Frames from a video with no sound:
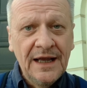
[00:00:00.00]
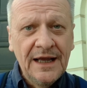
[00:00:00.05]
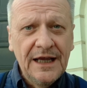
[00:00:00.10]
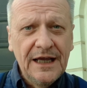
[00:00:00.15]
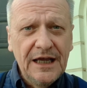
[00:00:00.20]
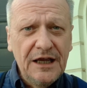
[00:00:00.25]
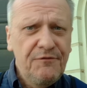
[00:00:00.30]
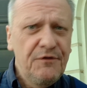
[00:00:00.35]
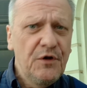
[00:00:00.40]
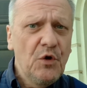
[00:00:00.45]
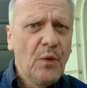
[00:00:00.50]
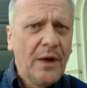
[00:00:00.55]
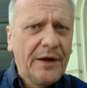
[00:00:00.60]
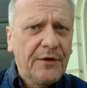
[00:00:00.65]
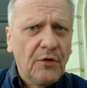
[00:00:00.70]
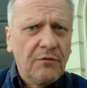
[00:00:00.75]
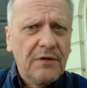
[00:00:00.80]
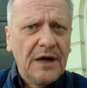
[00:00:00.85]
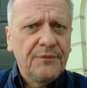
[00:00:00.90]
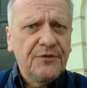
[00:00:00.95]
If you went
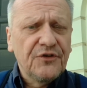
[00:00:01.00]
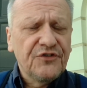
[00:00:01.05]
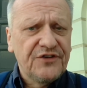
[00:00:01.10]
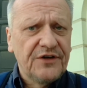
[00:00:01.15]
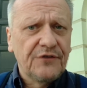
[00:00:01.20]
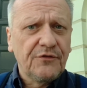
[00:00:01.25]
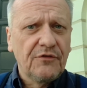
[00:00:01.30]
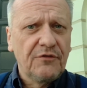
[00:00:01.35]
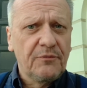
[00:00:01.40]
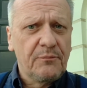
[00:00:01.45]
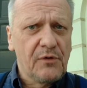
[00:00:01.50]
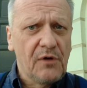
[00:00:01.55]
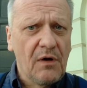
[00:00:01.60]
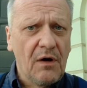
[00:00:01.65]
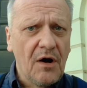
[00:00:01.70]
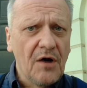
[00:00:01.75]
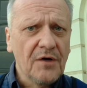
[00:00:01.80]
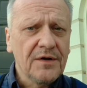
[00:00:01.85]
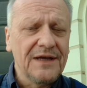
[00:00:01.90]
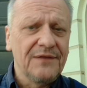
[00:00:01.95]
around the centre of
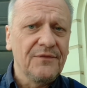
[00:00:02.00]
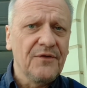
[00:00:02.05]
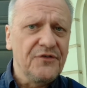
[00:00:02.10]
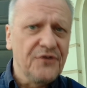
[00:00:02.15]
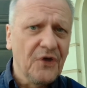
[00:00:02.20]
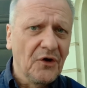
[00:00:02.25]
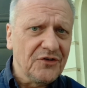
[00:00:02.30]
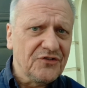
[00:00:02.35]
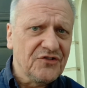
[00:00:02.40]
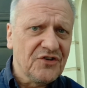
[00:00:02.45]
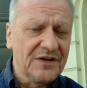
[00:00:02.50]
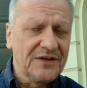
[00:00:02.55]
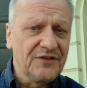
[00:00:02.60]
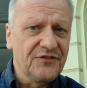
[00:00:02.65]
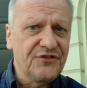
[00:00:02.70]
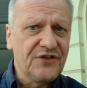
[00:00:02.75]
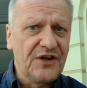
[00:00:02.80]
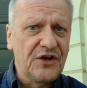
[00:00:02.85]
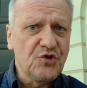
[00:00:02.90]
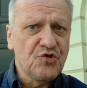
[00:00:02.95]
Prague in the 19th
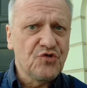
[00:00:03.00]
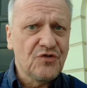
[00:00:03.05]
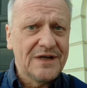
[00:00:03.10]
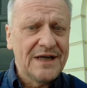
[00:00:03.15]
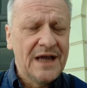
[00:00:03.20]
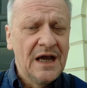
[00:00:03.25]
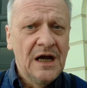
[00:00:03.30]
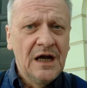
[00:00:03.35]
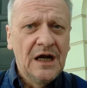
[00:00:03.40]
century,